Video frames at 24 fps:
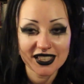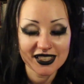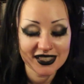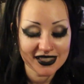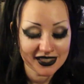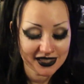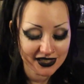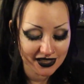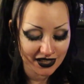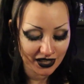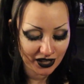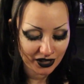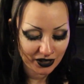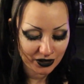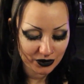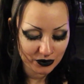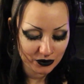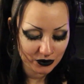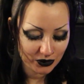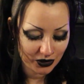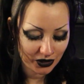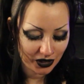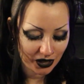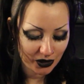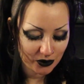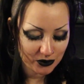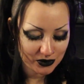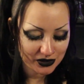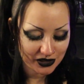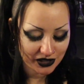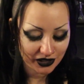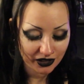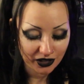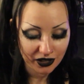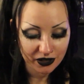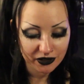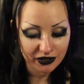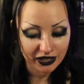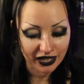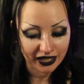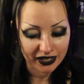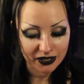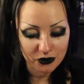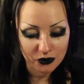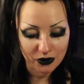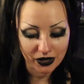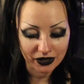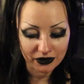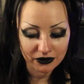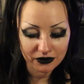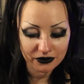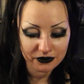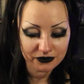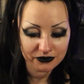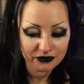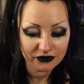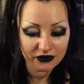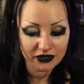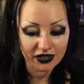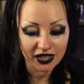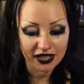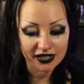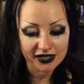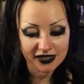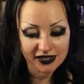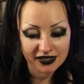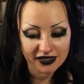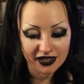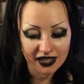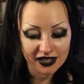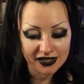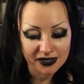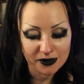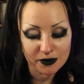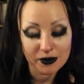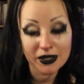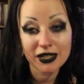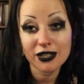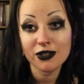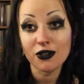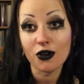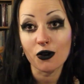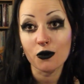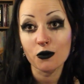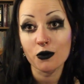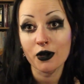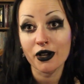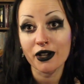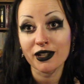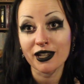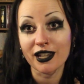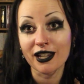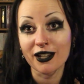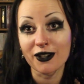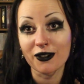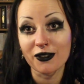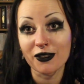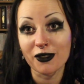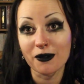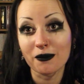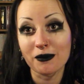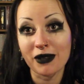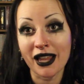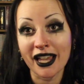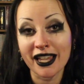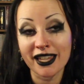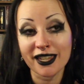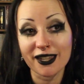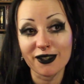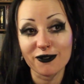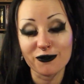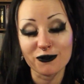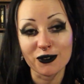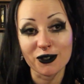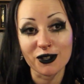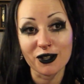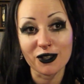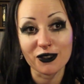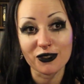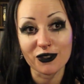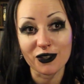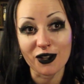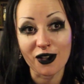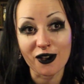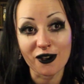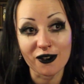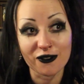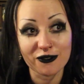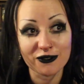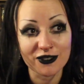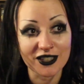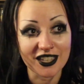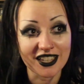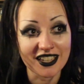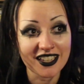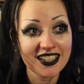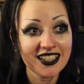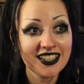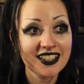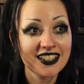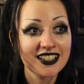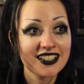So I was like, okay, well, that's me not working on the blanket for another half year.